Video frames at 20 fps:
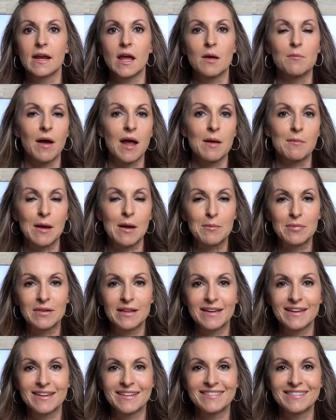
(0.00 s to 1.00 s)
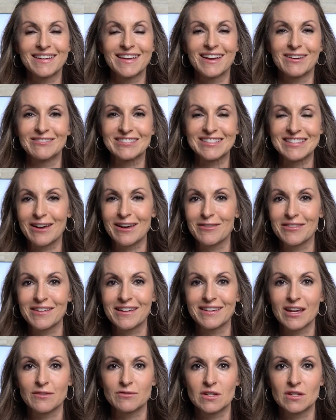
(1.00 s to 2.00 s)
I buy my plan. I was healthy
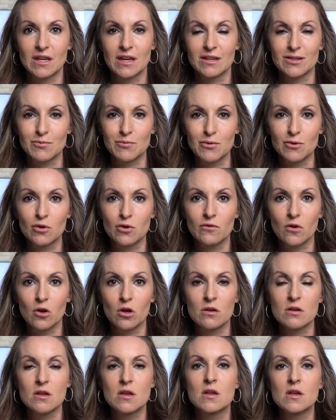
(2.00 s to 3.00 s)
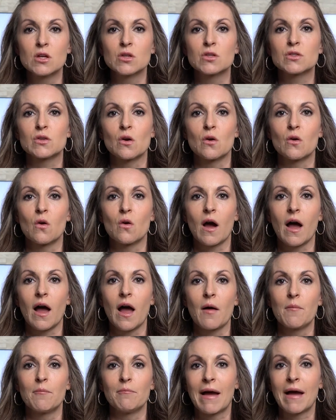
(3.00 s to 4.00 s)
enough to get an approval. So
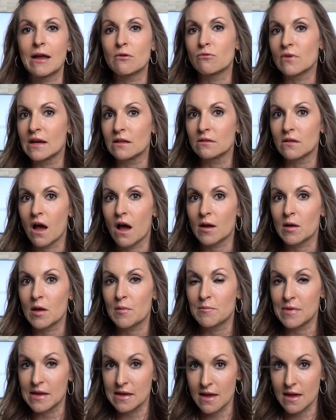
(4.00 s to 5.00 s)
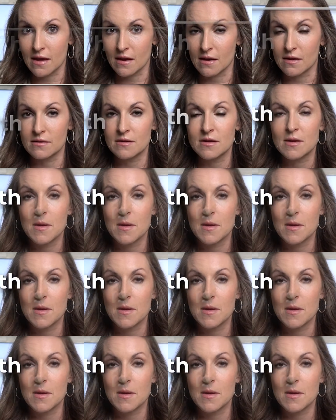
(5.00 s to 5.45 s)
my rate lock began.